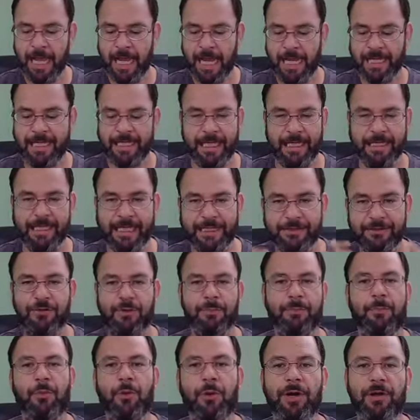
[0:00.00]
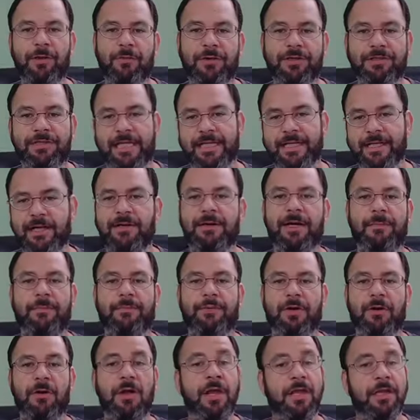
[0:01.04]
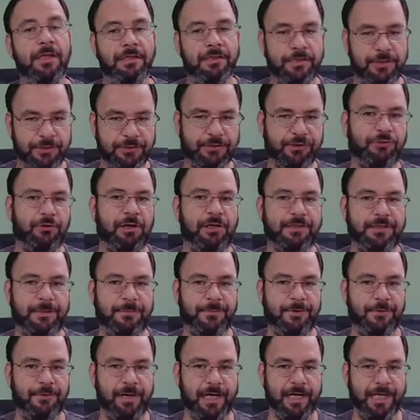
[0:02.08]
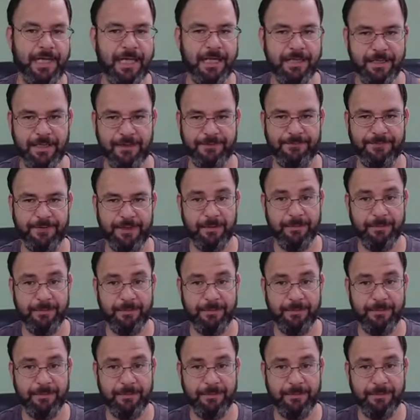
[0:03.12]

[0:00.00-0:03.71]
And it got to the point where it's like, all right, bro, just trust him already, enough.